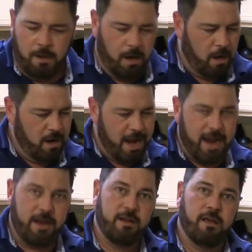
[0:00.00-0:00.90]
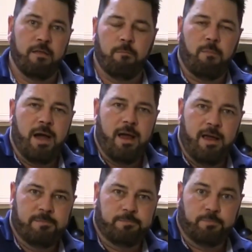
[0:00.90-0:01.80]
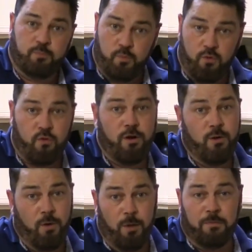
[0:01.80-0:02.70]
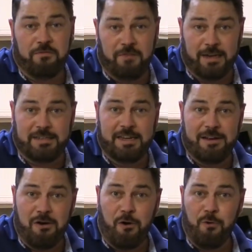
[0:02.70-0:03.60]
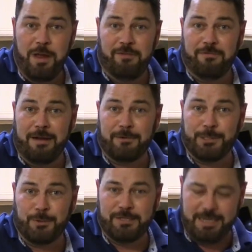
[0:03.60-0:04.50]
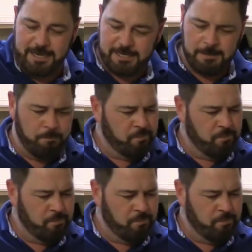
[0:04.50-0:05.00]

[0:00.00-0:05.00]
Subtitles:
And my pretty well perfected homemade flour tortillas.